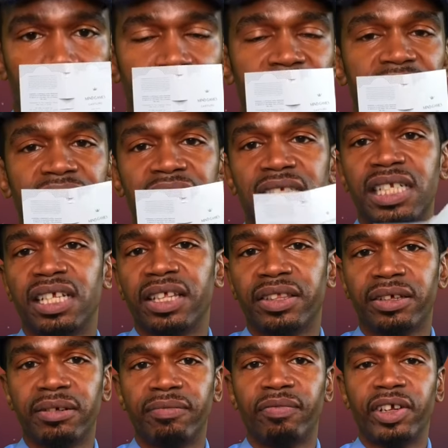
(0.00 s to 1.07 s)
This is
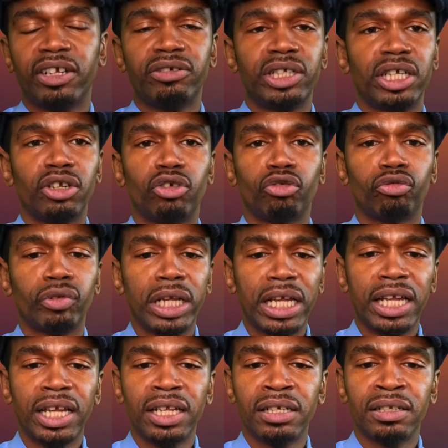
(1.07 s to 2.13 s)
another very
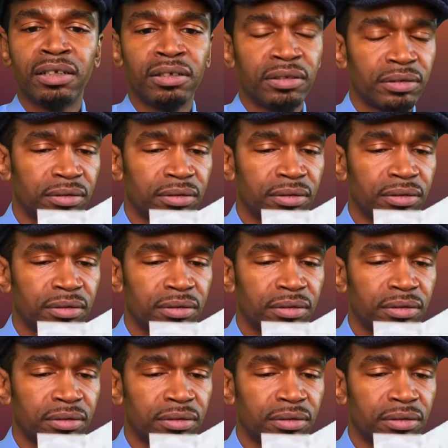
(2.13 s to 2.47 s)
green.